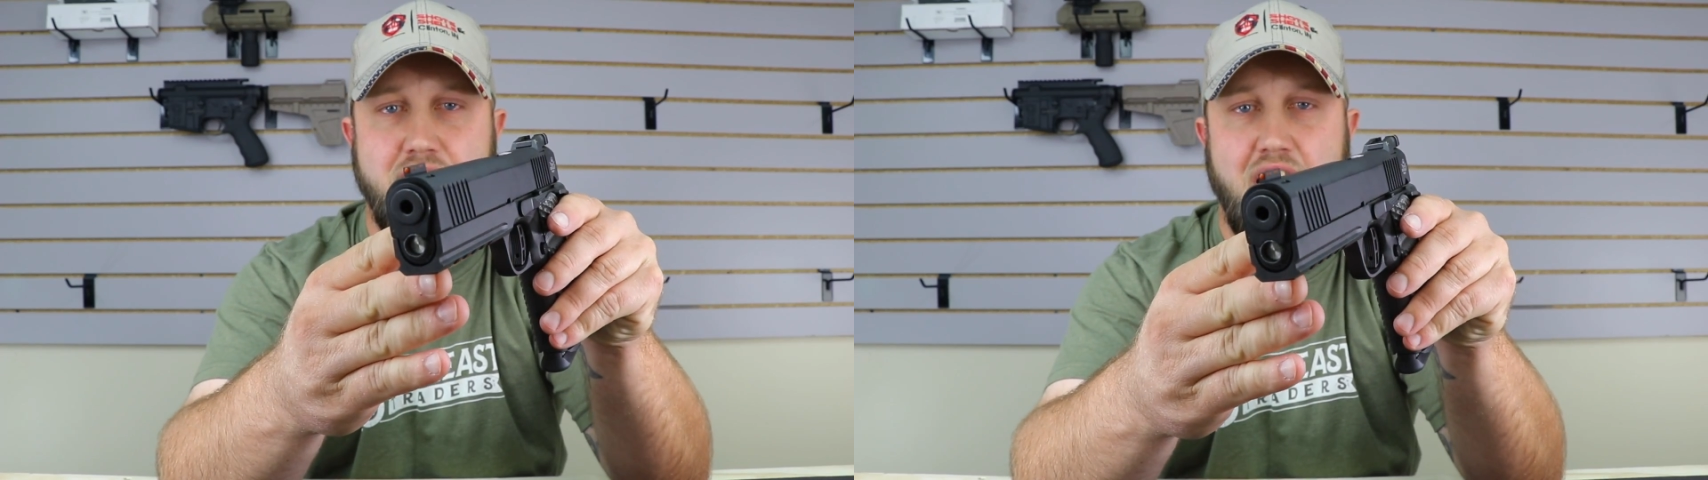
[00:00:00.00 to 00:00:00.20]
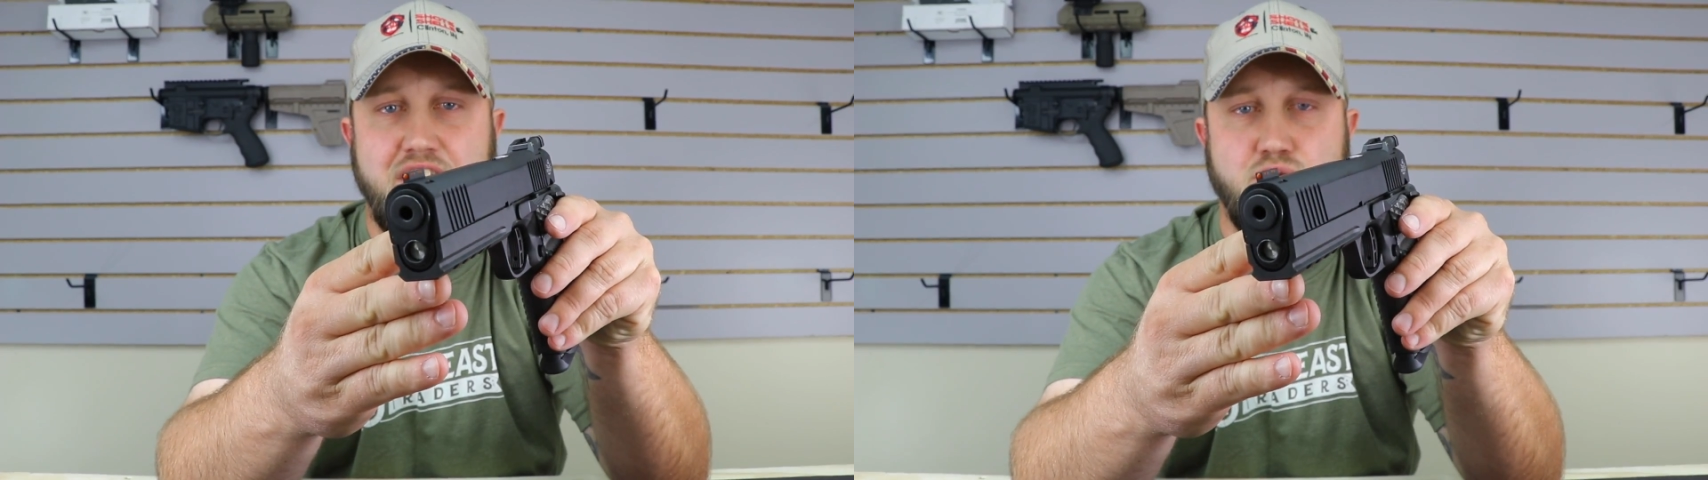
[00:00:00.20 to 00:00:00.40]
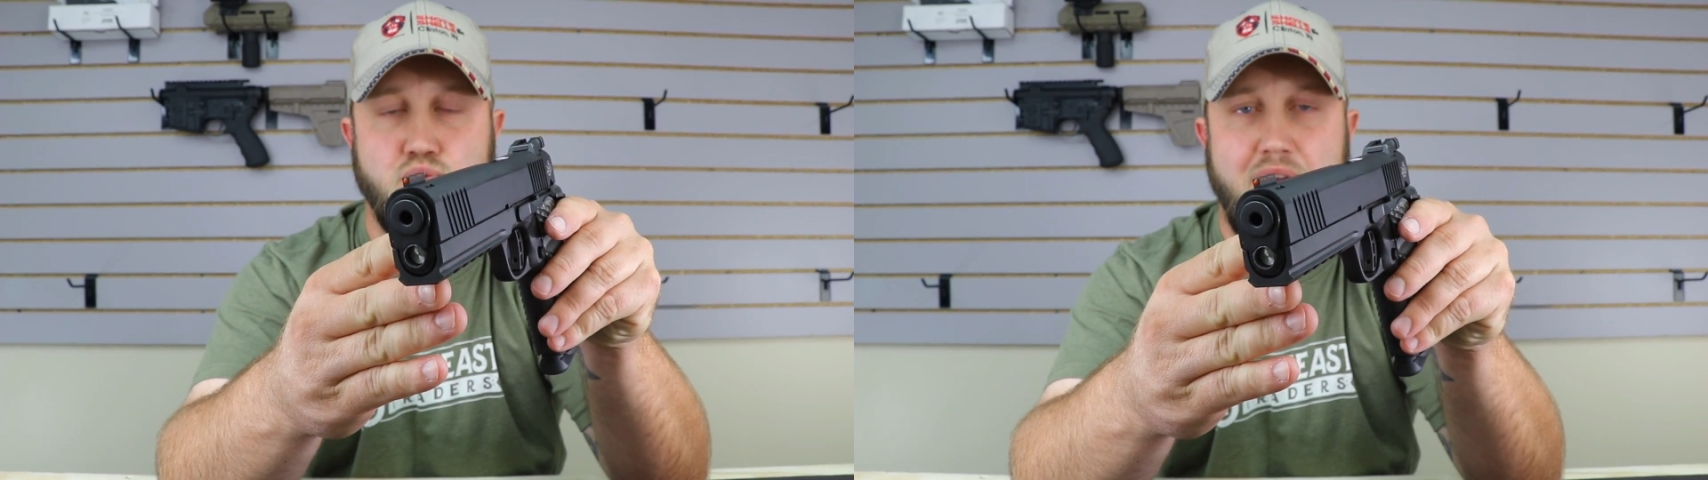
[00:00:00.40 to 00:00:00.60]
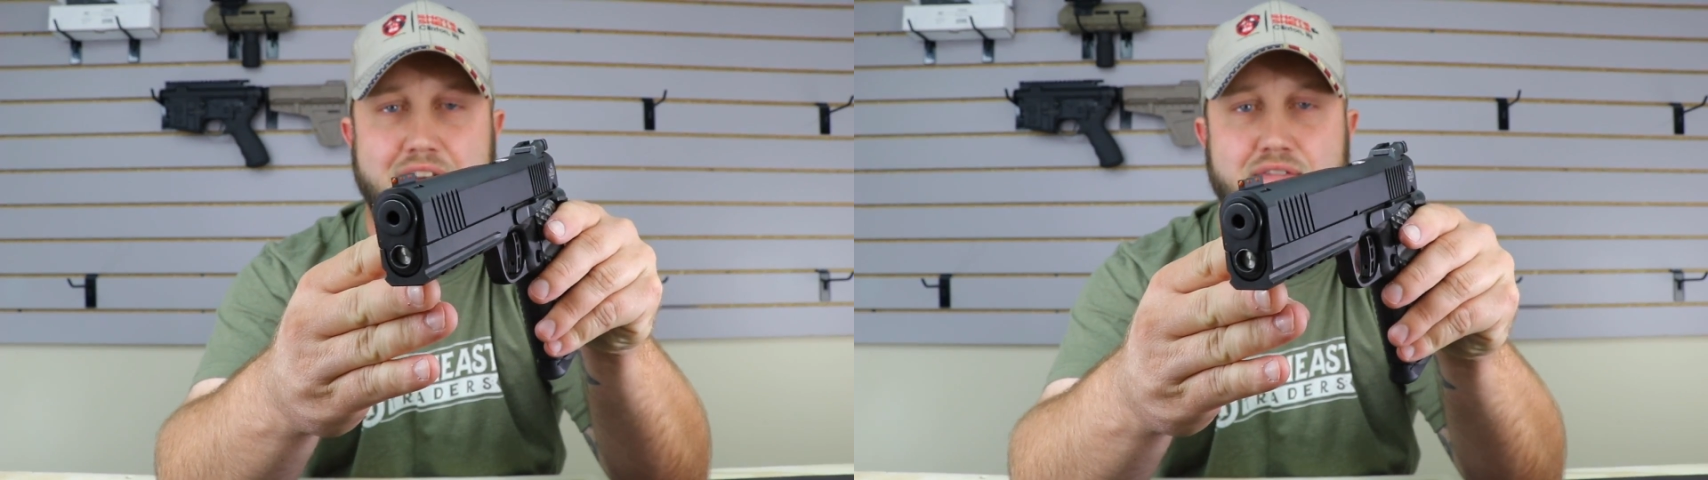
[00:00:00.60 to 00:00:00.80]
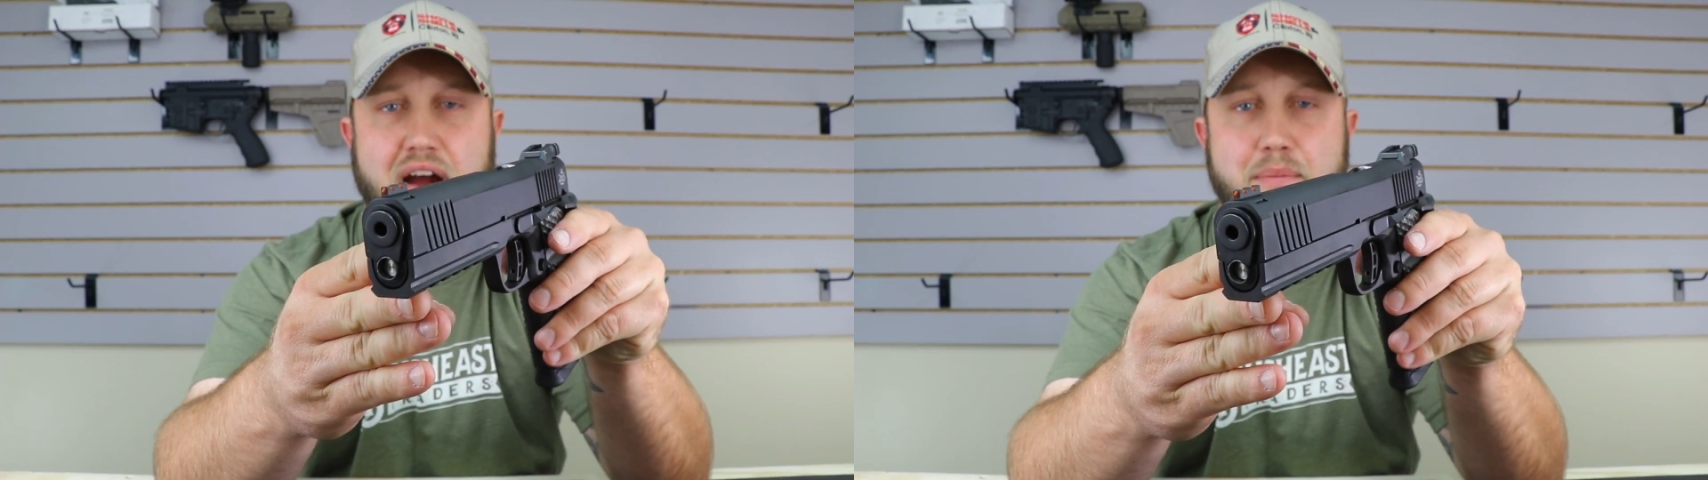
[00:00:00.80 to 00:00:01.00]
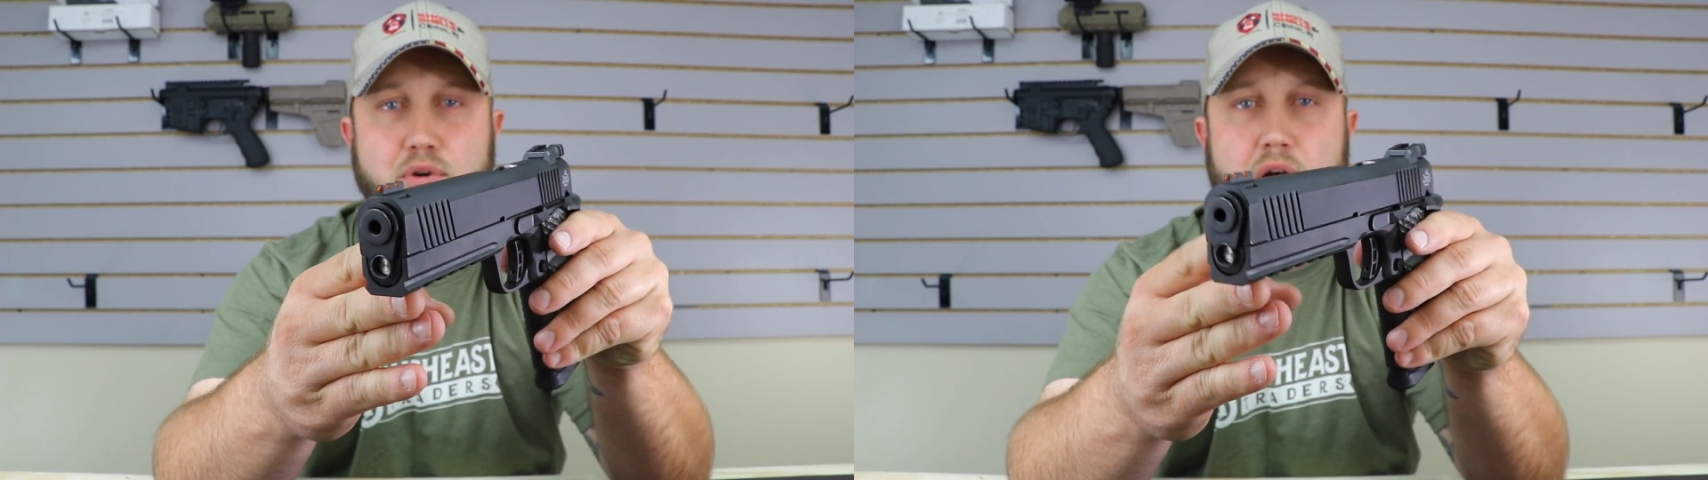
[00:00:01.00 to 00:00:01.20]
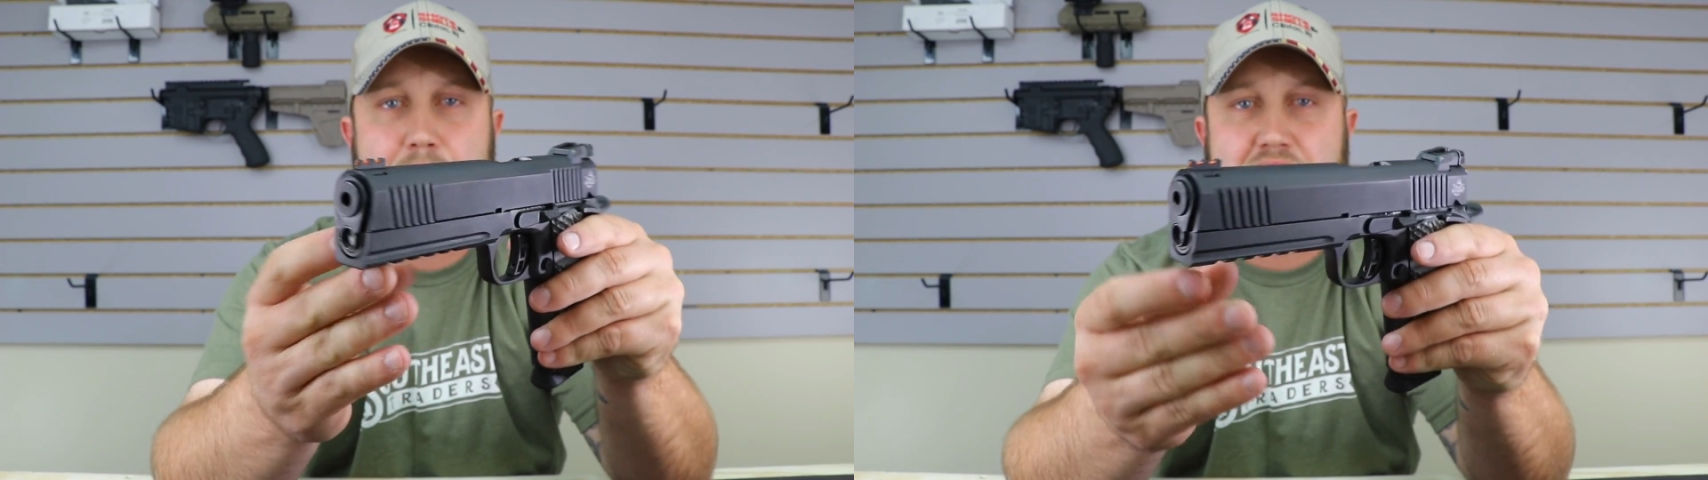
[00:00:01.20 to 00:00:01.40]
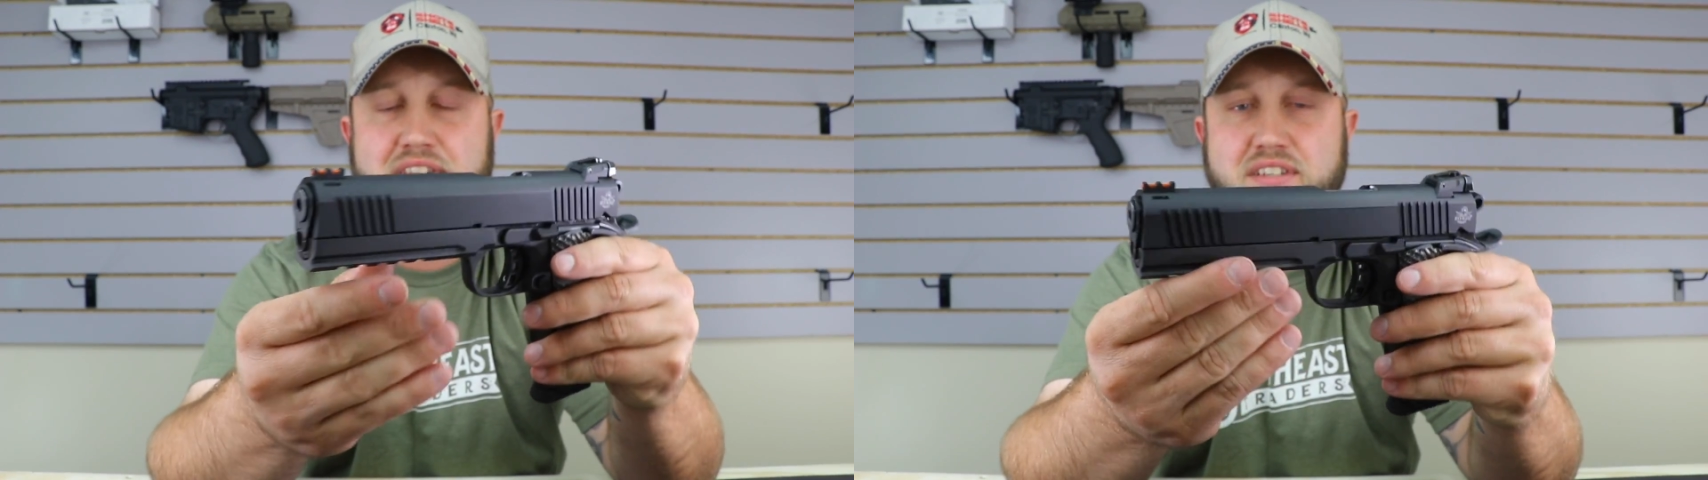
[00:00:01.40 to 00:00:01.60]
nice red fiber
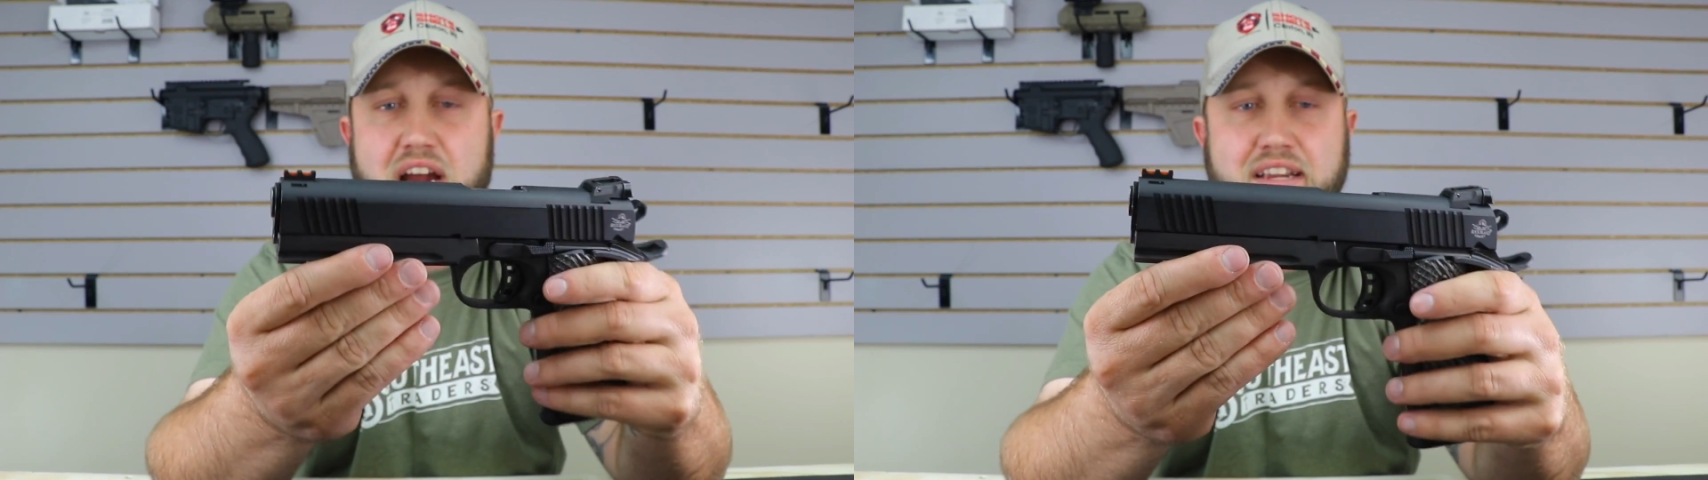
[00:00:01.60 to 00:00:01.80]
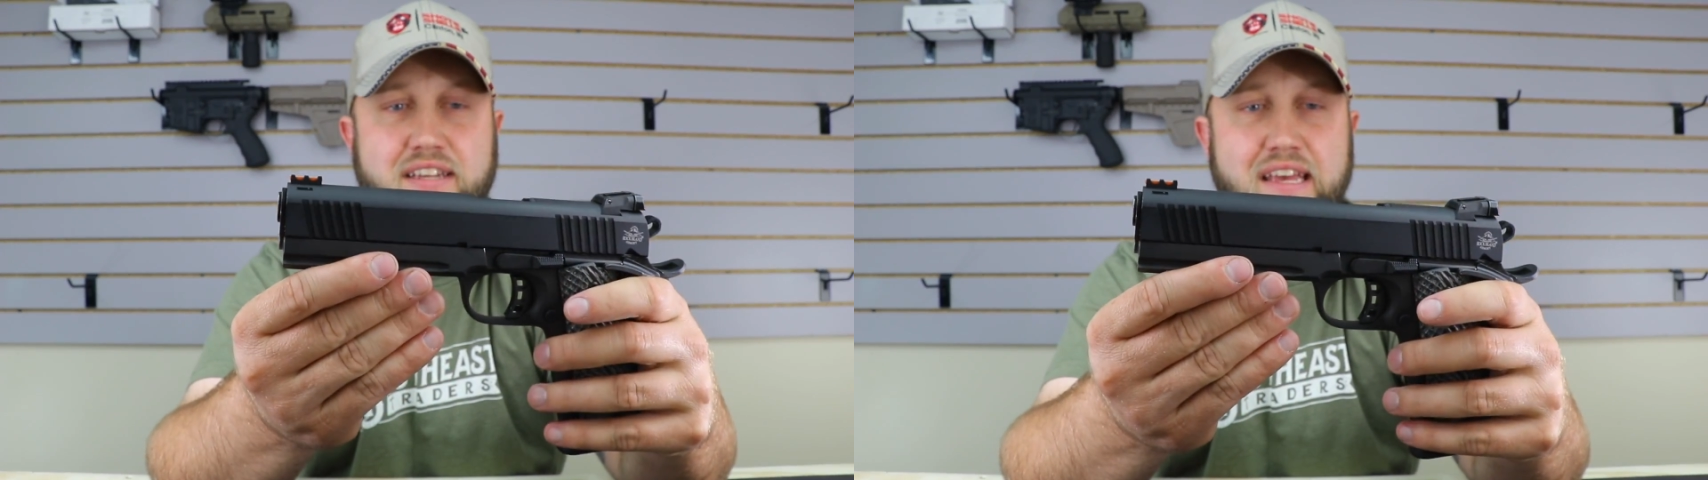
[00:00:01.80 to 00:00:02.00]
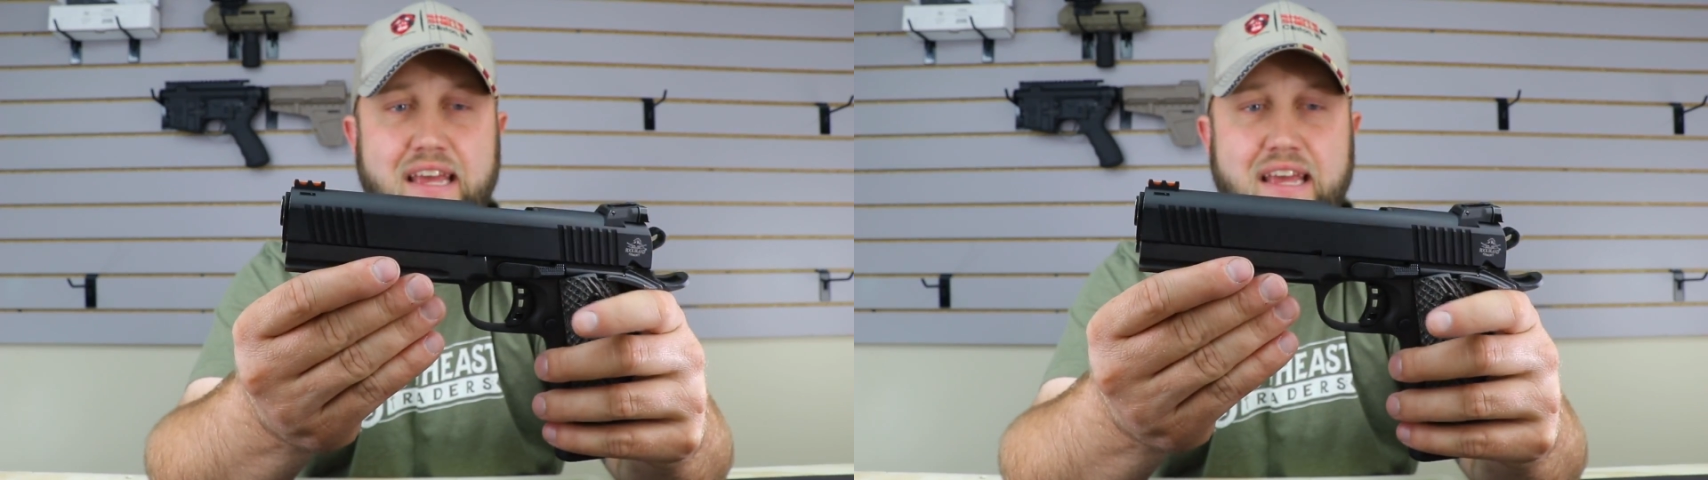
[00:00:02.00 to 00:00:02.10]
optic sight,